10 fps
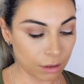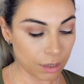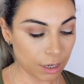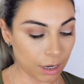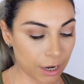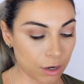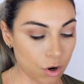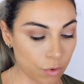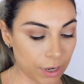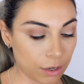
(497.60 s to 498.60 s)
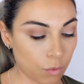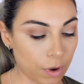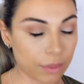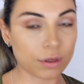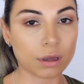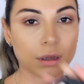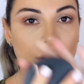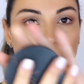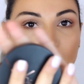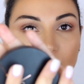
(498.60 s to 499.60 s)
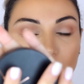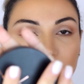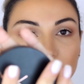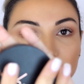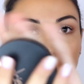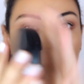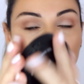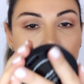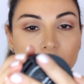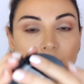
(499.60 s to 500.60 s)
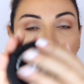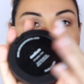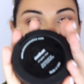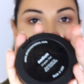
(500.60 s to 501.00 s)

Then I go in with the Elcie's bronzer in